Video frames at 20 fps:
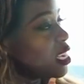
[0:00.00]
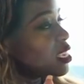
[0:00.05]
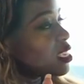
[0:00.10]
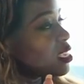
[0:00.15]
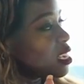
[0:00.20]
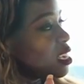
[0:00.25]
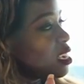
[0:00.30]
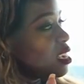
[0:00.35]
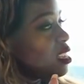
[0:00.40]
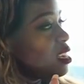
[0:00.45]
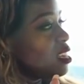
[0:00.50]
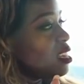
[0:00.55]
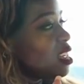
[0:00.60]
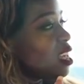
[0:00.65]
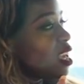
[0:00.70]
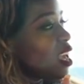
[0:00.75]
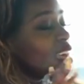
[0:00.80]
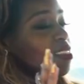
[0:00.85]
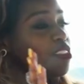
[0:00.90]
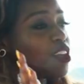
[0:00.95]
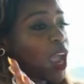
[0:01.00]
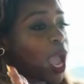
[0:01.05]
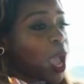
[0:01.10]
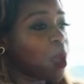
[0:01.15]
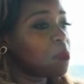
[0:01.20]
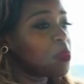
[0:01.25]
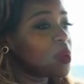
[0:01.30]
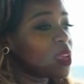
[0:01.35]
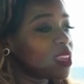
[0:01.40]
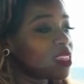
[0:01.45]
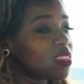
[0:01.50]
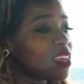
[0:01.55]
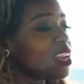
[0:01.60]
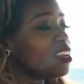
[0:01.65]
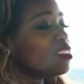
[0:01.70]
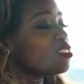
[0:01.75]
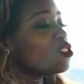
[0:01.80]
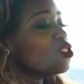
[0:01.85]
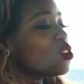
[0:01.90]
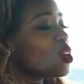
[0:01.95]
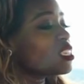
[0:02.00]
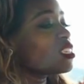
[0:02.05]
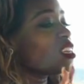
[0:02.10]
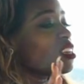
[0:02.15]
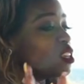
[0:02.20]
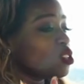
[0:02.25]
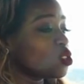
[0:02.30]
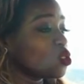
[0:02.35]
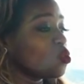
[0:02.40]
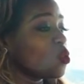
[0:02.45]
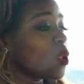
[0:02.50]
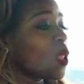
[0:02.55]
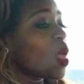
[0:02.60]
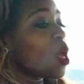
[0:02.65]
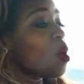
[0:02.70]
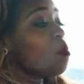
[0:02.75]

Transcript: 18 and they're happy. That is not an issue.